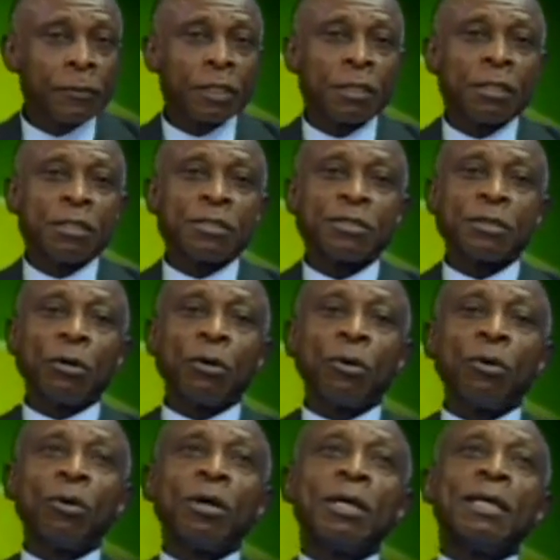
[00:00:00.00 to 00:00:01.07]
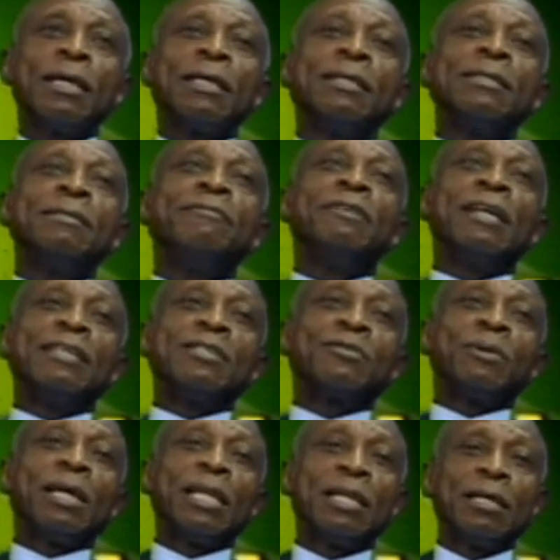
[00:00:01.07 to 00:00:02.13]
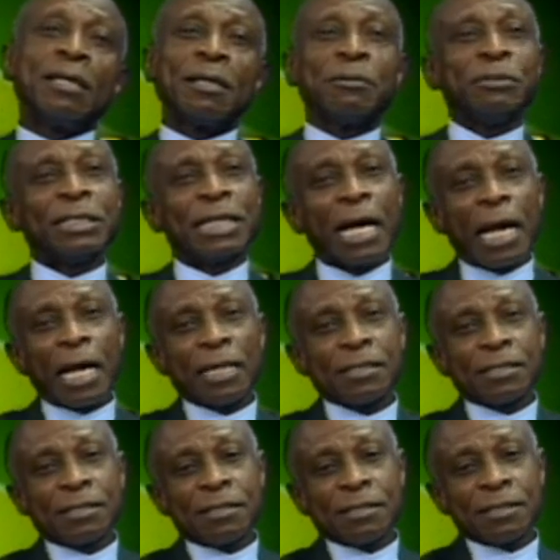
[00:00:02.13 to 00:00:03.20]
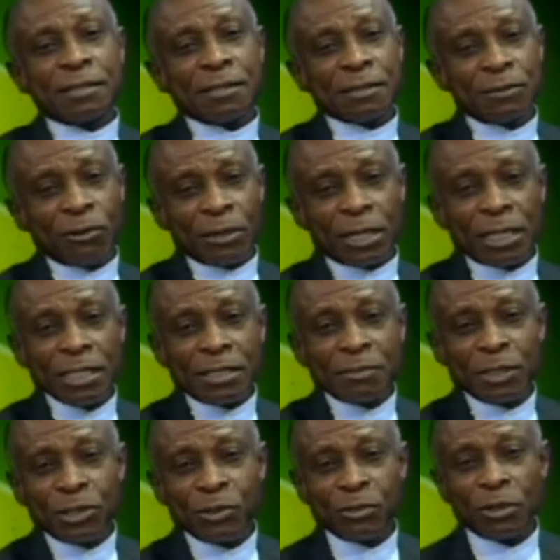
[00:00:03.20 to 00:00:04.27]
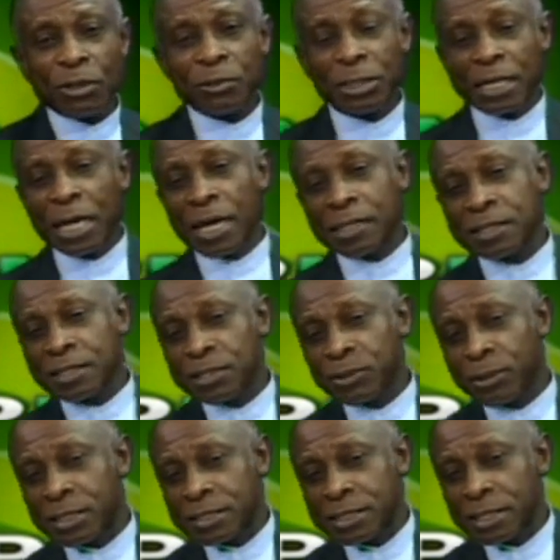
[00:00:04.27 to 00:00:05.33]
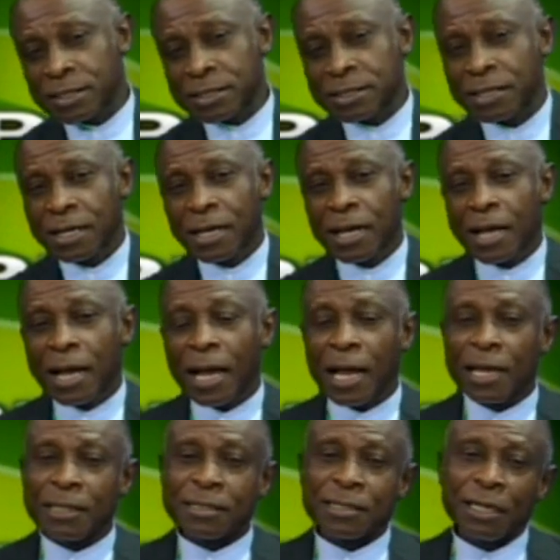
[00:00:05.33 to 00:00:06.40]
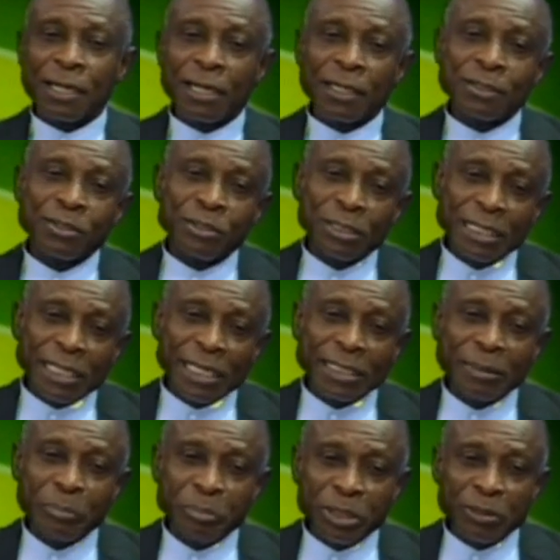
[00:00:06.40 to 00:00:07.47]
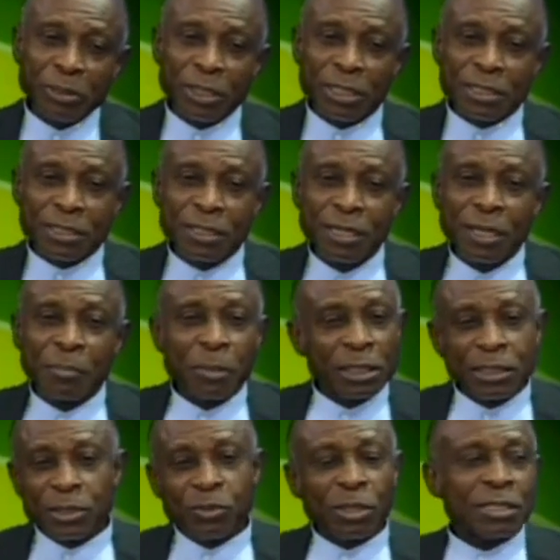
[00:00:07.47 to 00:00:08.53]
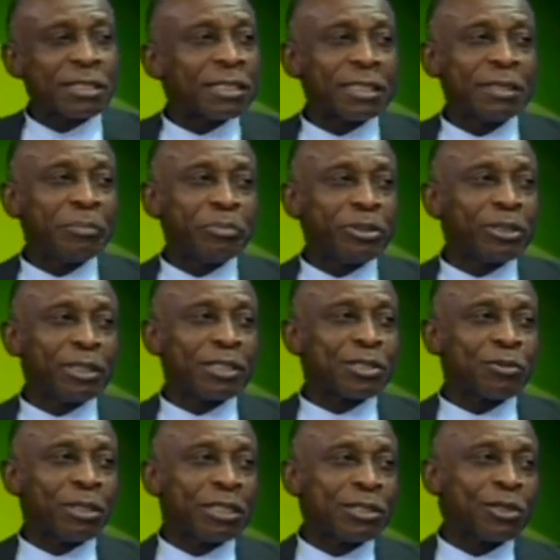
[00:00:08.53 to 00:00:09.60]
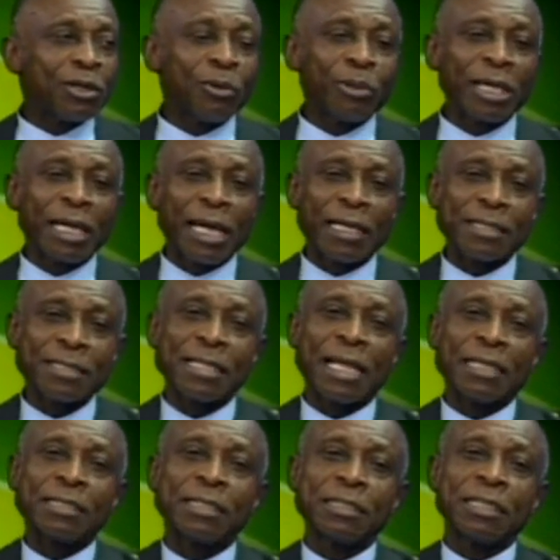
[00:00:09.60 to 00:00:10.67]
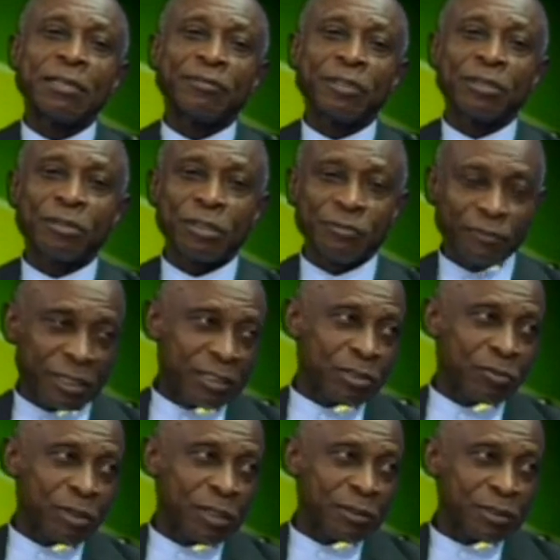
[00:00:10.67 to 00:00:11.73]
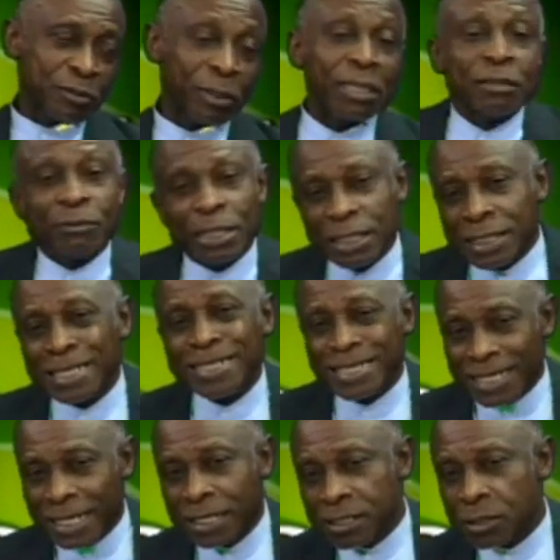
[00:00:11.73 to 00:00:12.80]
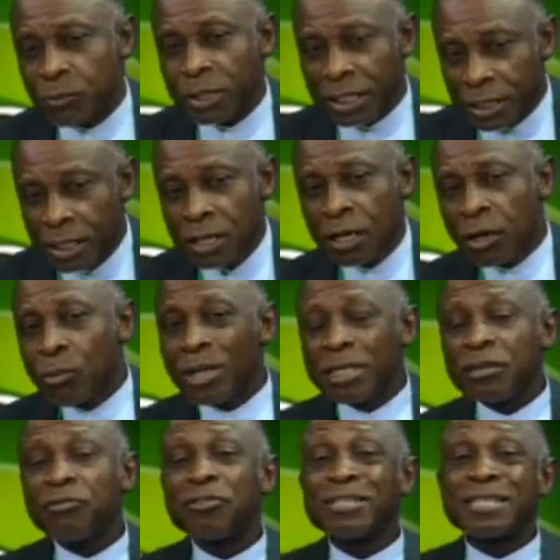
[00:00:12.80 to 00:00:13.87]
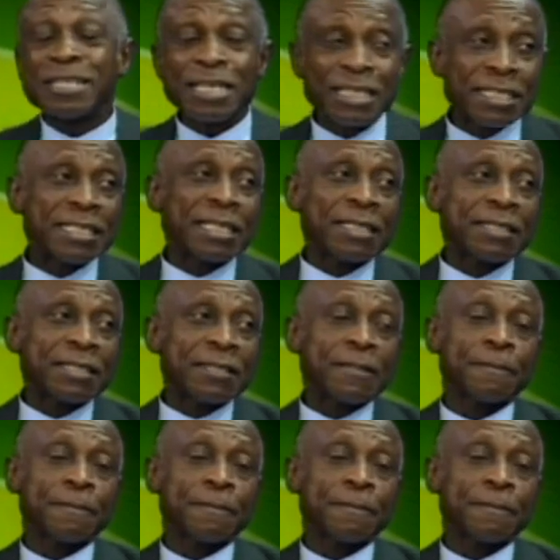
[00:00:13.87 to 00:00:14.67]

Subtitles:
So Venezuela regards, or at least Maduro regards, the U.S. as today an imperialist, but it wasn't an imperialist when it took away Guyana's land and gave it to the Venezuelans. Well, it didn't take it away. When it facilitated